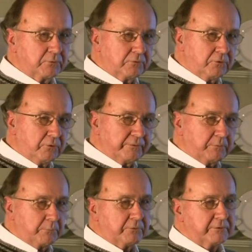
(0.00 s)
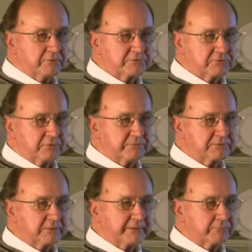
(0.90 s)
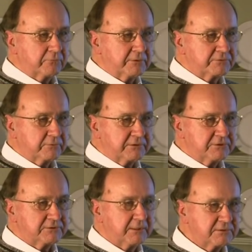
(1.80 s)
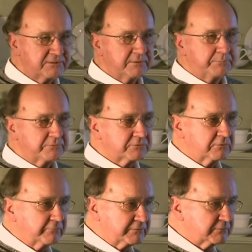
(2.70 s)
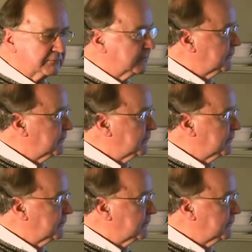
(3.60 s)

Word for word: we'll hold a memorial service later on. So they just had a simple service.